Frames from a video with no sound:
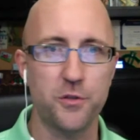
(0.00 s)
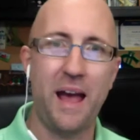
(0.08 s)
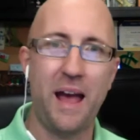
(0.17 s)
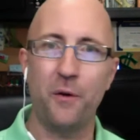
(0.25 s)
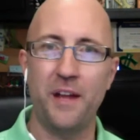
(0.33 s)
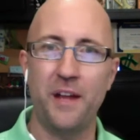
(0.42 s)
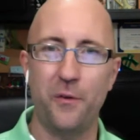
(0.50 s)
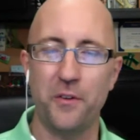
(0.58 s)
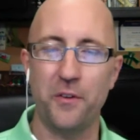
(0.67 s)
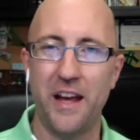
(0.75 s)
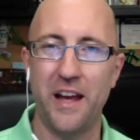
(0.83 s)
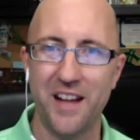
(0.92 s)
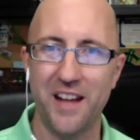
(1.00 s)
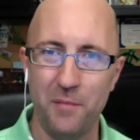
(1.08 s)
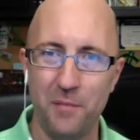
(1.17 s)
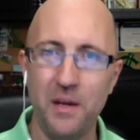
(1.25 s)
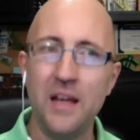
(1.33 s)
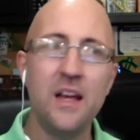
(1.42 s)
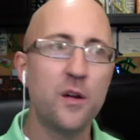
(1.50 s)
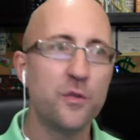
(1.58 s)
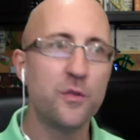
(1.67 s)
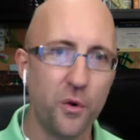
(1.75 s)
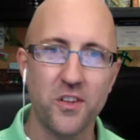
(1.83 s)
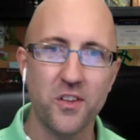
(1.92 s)

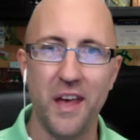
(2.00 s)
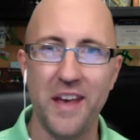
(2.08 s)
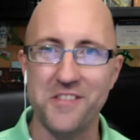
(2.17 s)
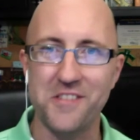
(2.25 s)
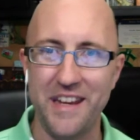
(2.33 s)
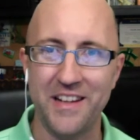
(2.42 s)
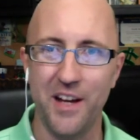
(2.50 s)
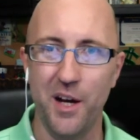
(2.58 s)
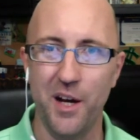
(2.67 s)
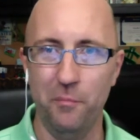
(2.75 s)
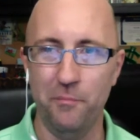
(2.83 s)
powernetwork.com/income.